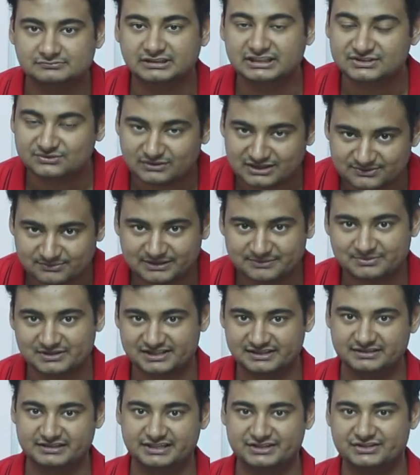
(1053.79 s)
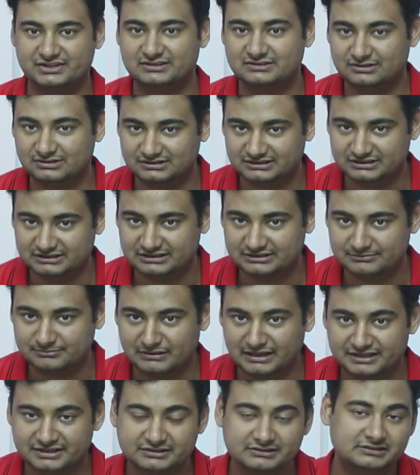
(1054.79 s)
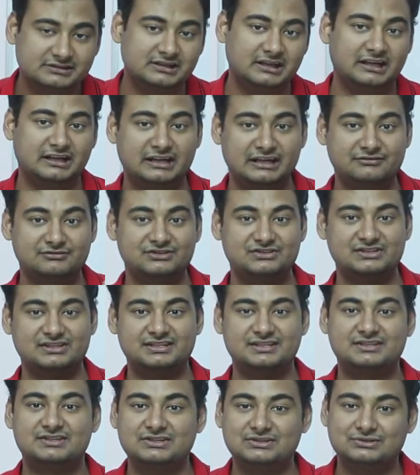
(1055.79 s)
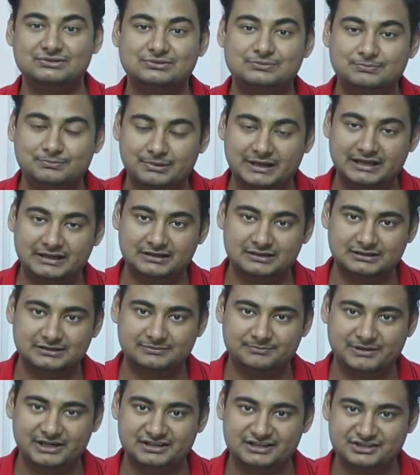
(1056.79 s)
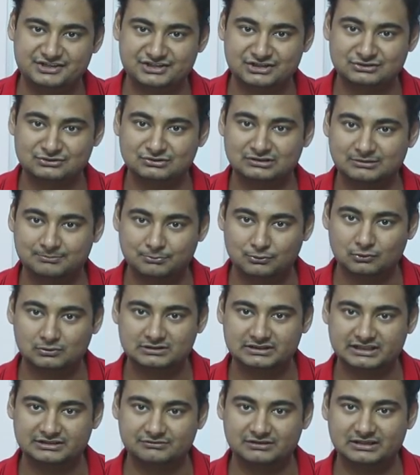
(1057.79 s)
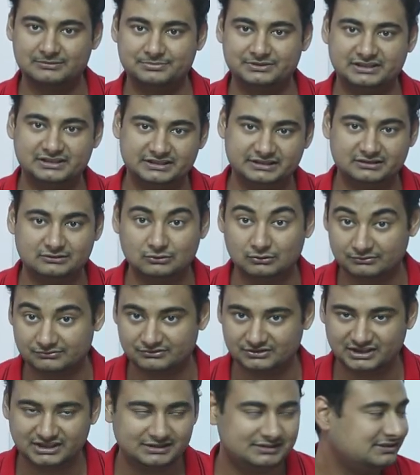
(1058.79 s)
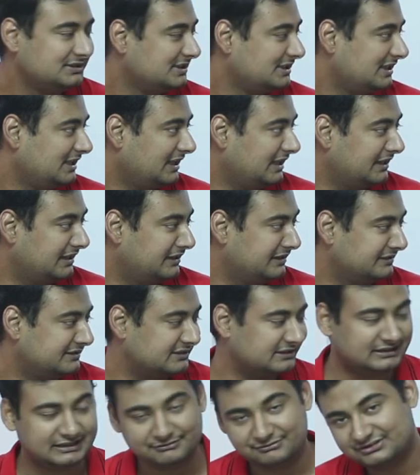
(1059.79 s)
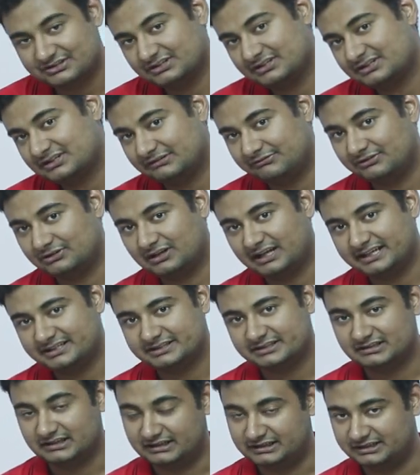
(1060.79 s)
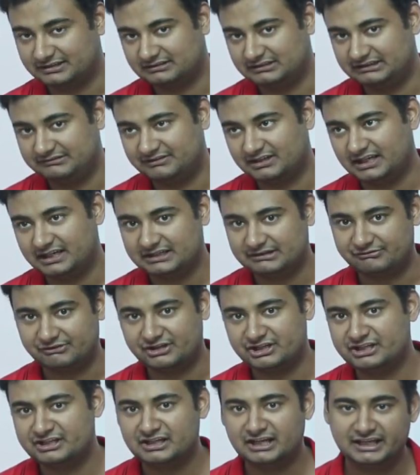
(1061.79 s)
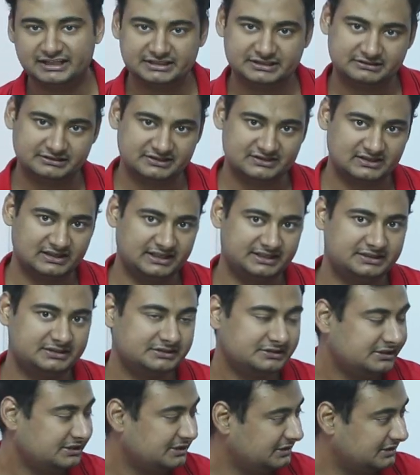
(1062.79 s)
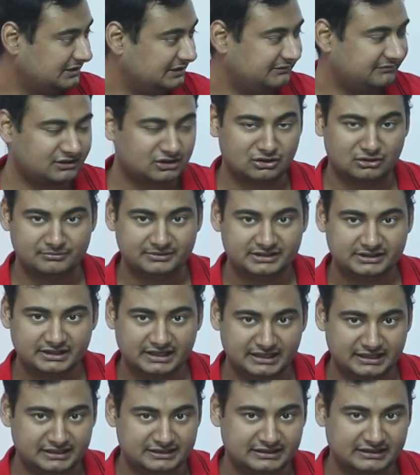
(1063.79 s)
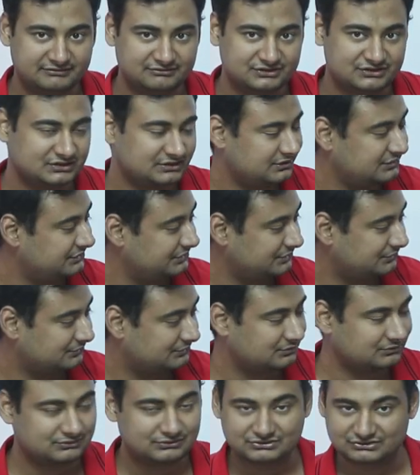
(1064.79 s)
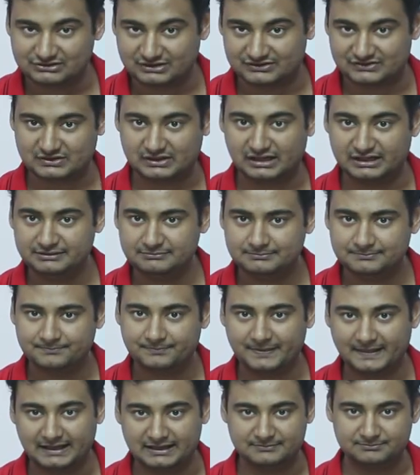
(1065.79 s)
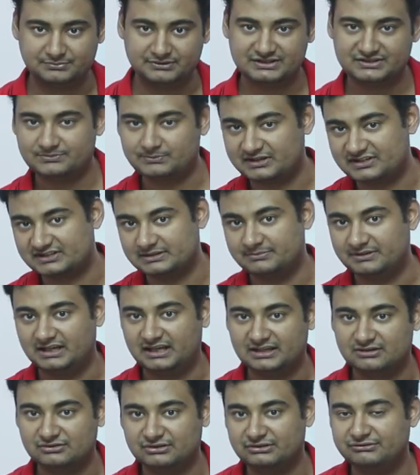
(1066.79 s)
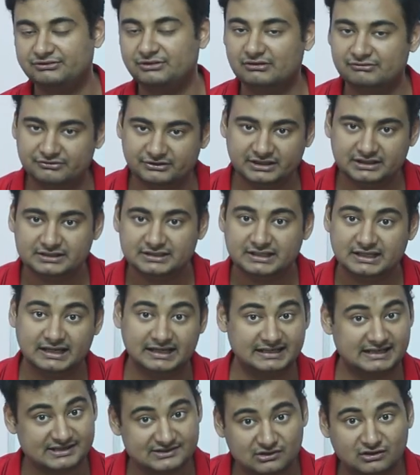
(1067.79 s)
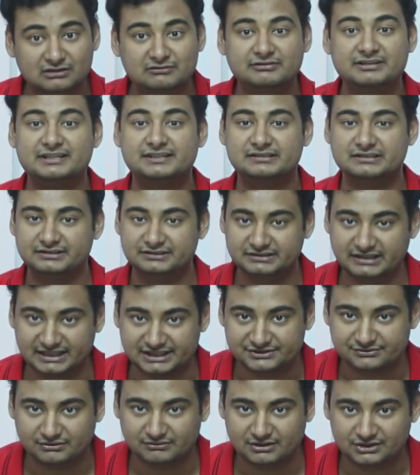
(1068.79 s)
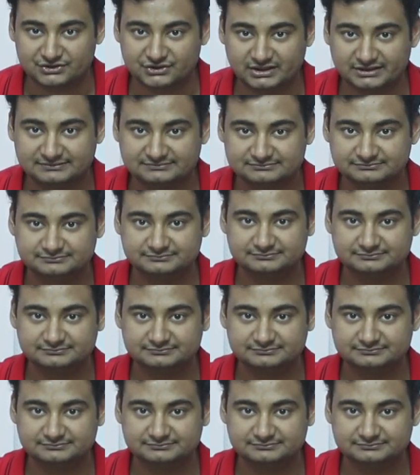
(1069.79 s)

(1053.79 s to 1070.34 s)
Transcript: This was my presentation on the matter and I would suggest you pay, uh, pay attention to the poll that will appear here hopefully and I would suggest if you liked it leave a like if you didn't like it dislike it leave a comment and I would urge you to subscribe and please press the bell icon if you are free and as always thanks for watching.